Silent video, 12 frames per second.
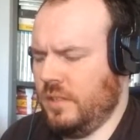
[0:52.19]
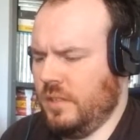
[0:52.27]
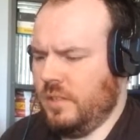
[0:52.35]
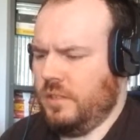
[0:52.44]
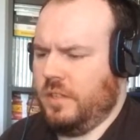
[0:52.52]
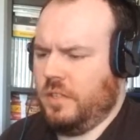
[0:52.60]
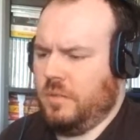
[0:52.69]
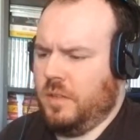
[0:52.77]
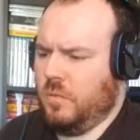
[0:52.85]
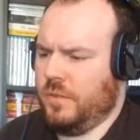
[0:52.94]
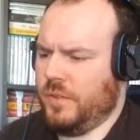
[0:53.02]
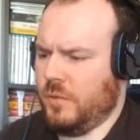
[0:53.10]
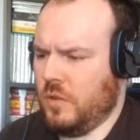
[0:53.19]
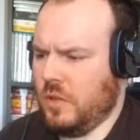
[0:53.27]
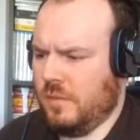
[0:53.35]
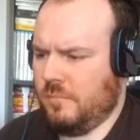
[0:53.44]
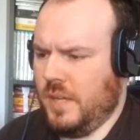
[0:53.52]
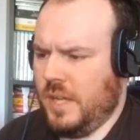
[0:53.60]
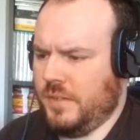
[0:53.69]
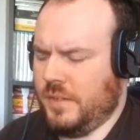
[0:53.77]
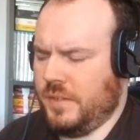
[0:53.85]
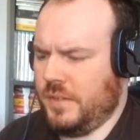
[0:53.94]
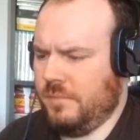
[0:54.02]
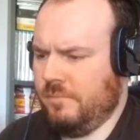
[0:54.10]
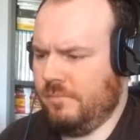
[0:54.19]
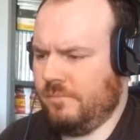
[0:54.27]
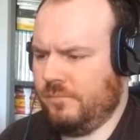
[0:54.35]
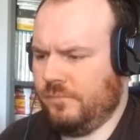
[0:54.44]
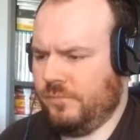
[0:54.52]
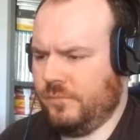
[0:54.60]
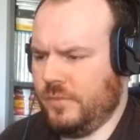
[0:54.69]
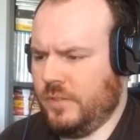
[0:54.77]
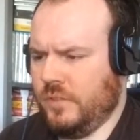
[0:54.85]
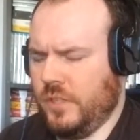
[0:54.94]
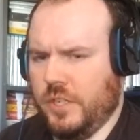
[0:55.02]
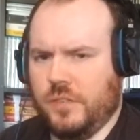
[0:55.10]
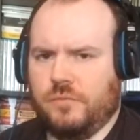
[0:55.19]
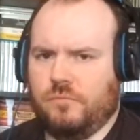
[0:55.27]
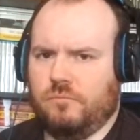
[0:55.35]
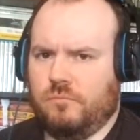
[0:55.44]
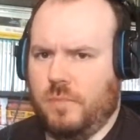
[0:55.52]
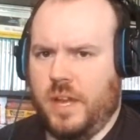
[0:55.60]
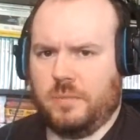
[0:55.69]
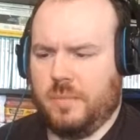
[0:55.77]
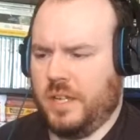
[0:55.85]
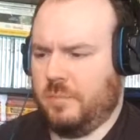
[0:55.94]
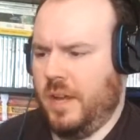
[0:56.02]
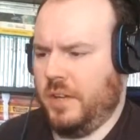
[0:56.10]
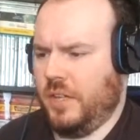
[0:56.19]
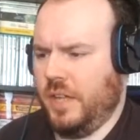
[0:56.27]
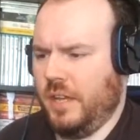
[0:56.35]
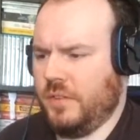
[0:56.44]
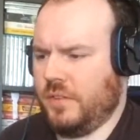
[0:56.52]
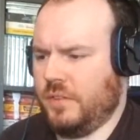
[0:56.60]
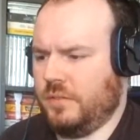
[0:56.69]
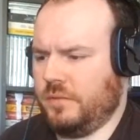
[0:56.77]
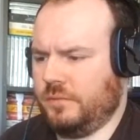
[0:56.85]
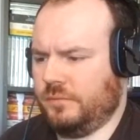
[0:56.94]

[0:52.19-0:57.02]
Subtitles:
Seems to be a 1-2 combat system. So you just mash, I guess.